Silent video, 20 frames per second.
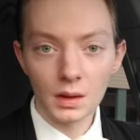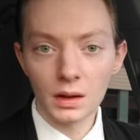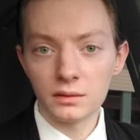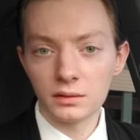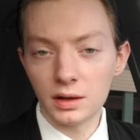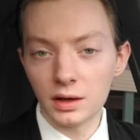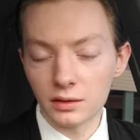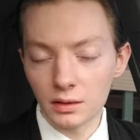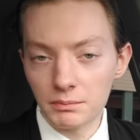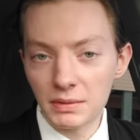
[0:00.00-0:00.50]

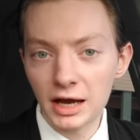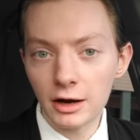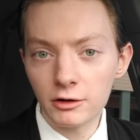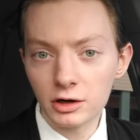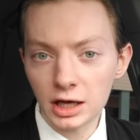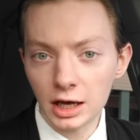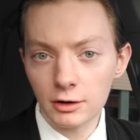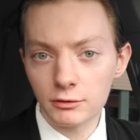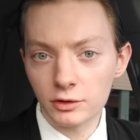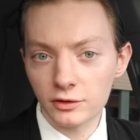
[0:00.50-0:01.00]
Yeah, the
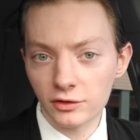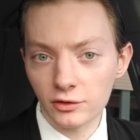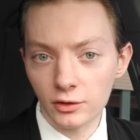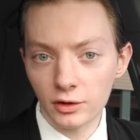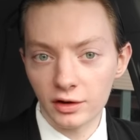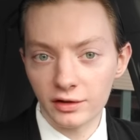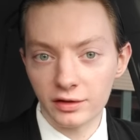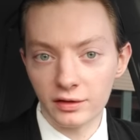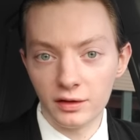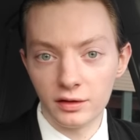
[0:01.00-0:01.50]
marinara
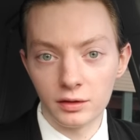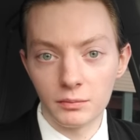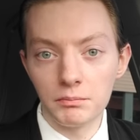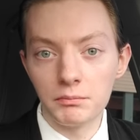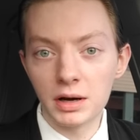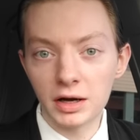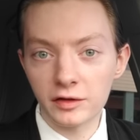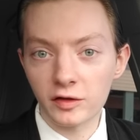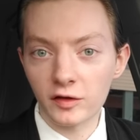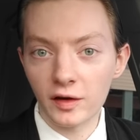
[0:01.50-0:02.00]
sauce is a
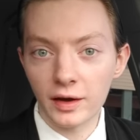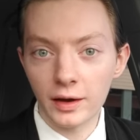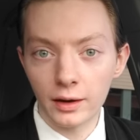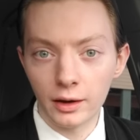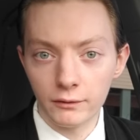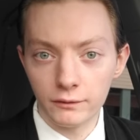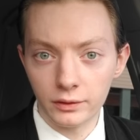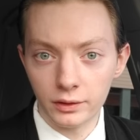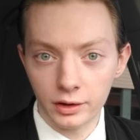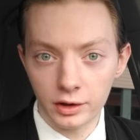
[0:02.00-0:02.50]

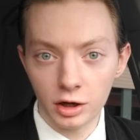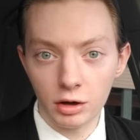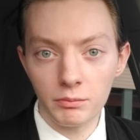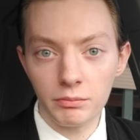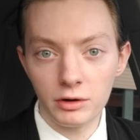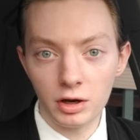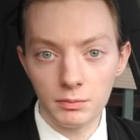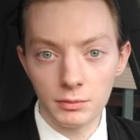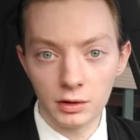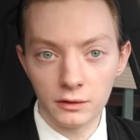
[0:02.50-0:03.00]
must-have
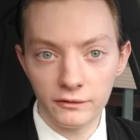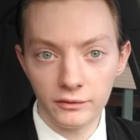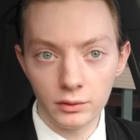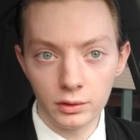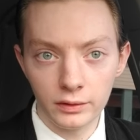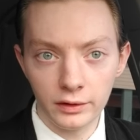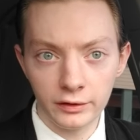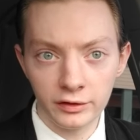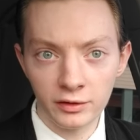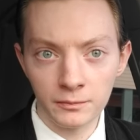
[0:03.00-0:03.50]
accompaniment
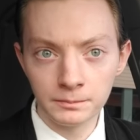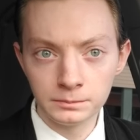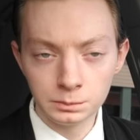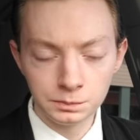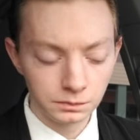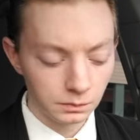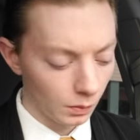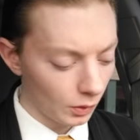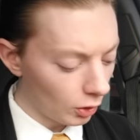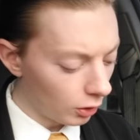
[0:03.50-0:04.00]
for this.
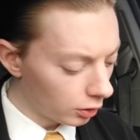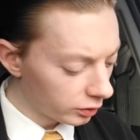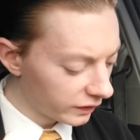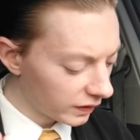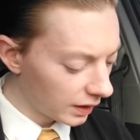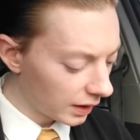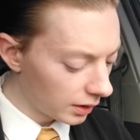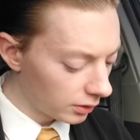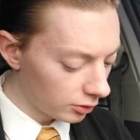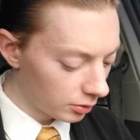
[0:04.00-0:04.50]

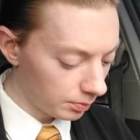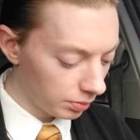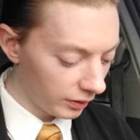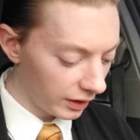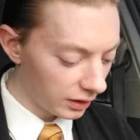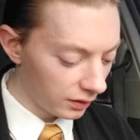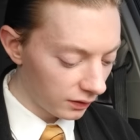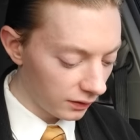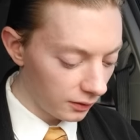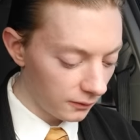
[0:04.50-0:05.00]
Altogether, it
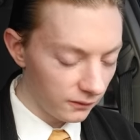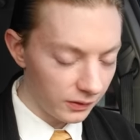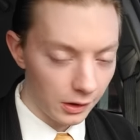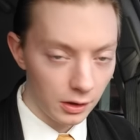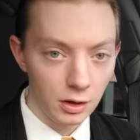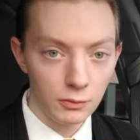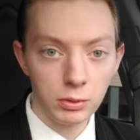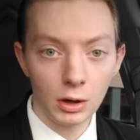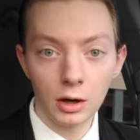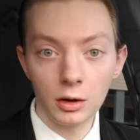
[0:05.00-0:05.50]
blends in
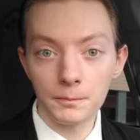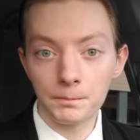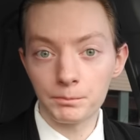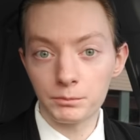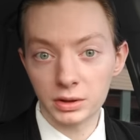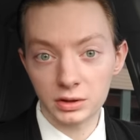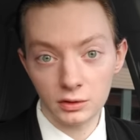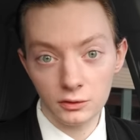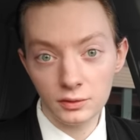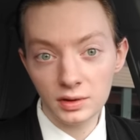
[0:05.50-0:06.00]
very well,
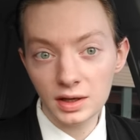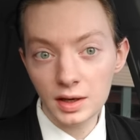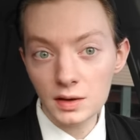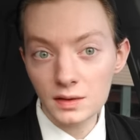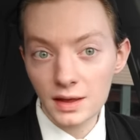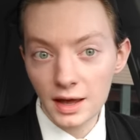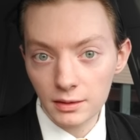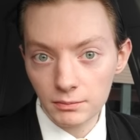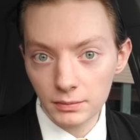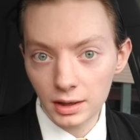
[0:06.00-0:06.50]
but you
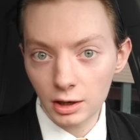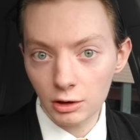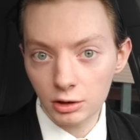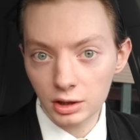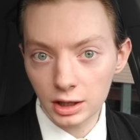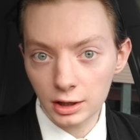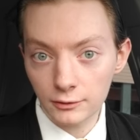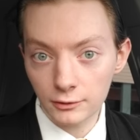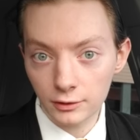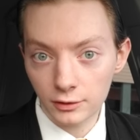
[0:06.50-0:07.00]
need that
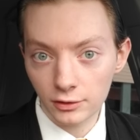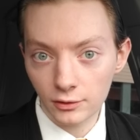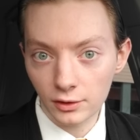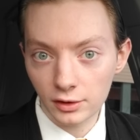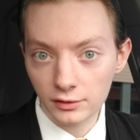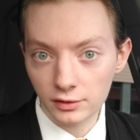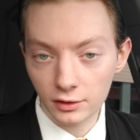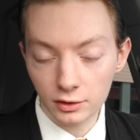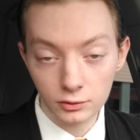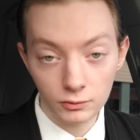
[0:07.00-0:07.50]
marinara
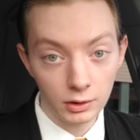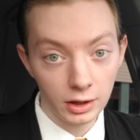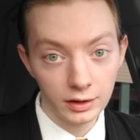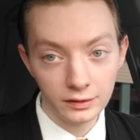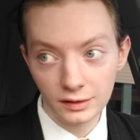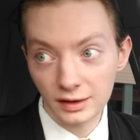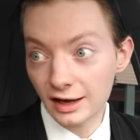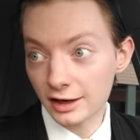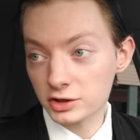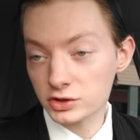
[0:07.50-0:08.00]
sauce.
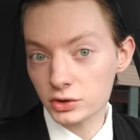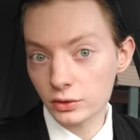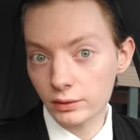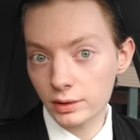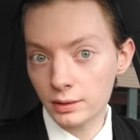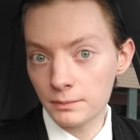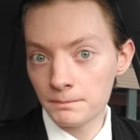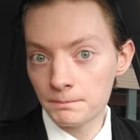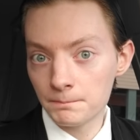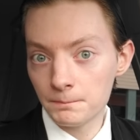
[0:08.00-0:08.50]
Otherwise,
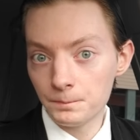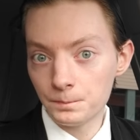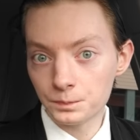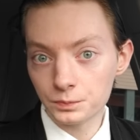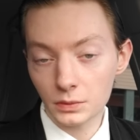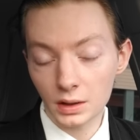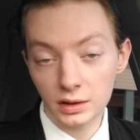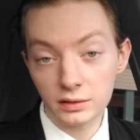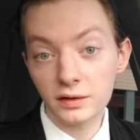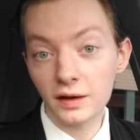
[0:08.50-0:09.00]

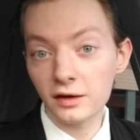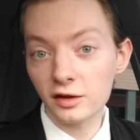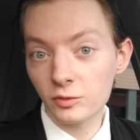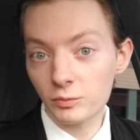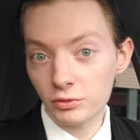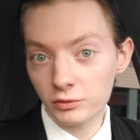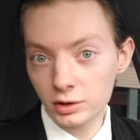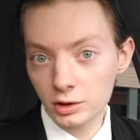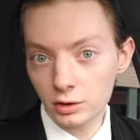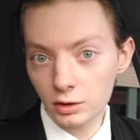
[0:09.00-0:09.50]
it tastes
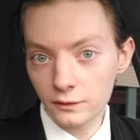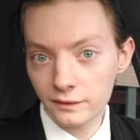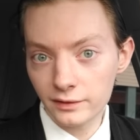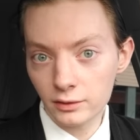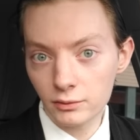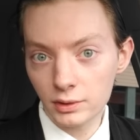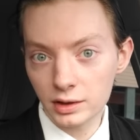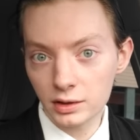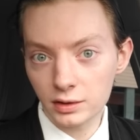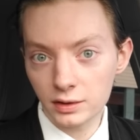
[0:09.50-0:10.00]
pretty good
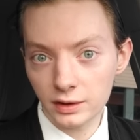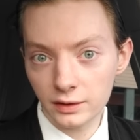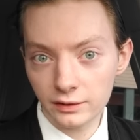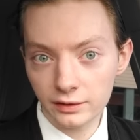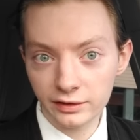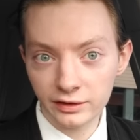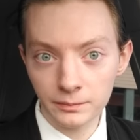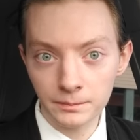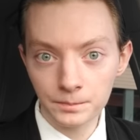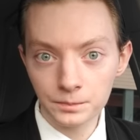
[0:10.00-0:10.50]
for what it
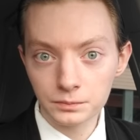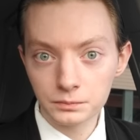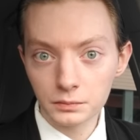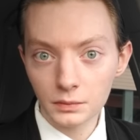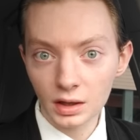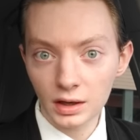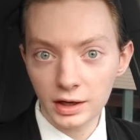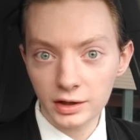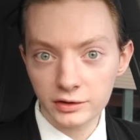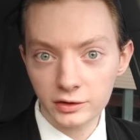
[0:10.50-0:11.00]
is.
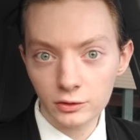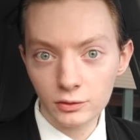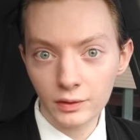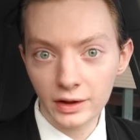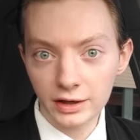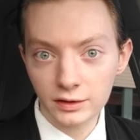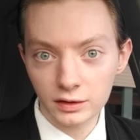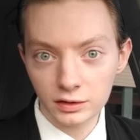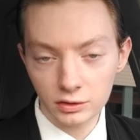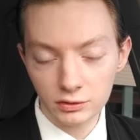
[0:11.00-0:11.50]
I do
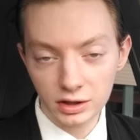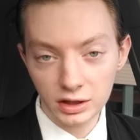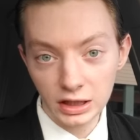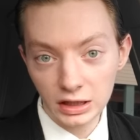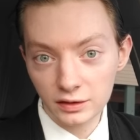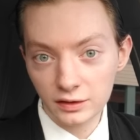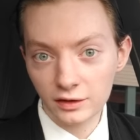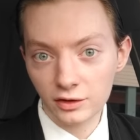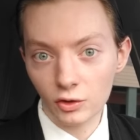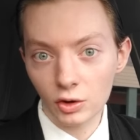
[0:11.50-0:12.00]
like that you can
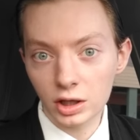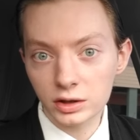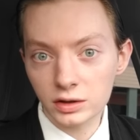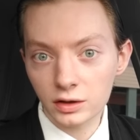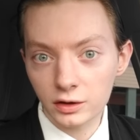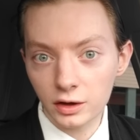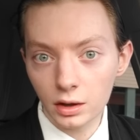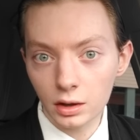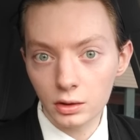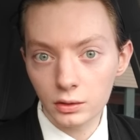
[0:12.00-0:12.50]
eat this on the
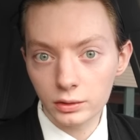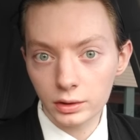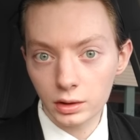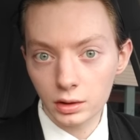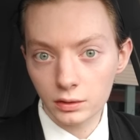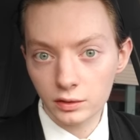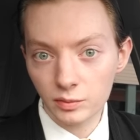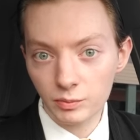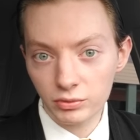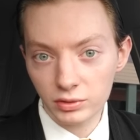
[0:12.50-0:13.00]
go, you
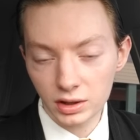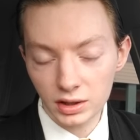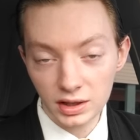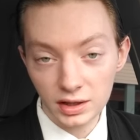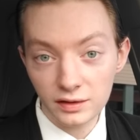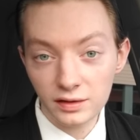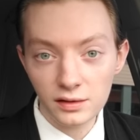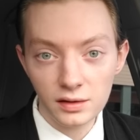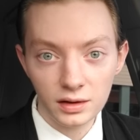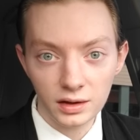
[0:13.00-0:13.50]
know, it's pretty
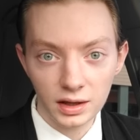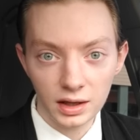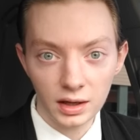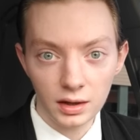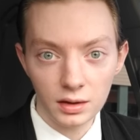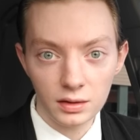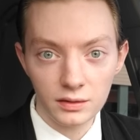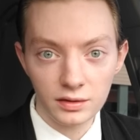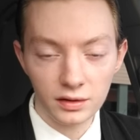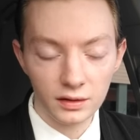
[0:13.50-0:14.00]
easy to
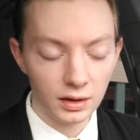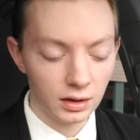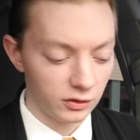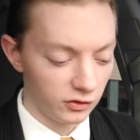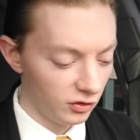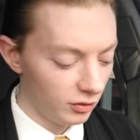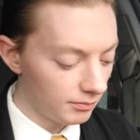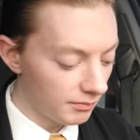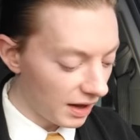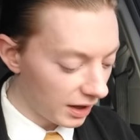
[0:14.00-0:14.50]
eat, it's not
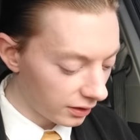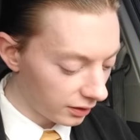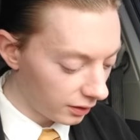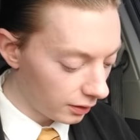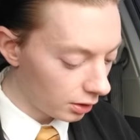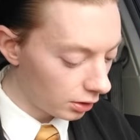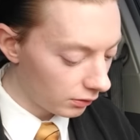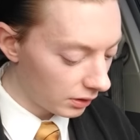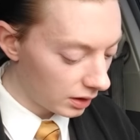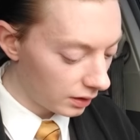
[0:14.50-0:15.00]
too
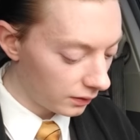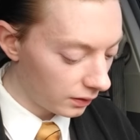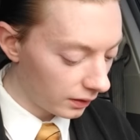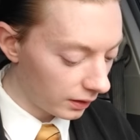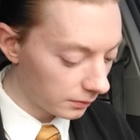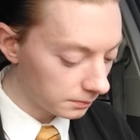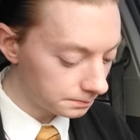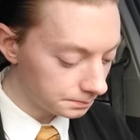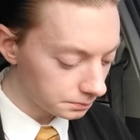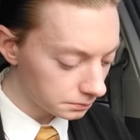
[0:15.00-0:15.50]
messy or
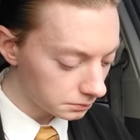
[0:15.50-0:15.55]
anything.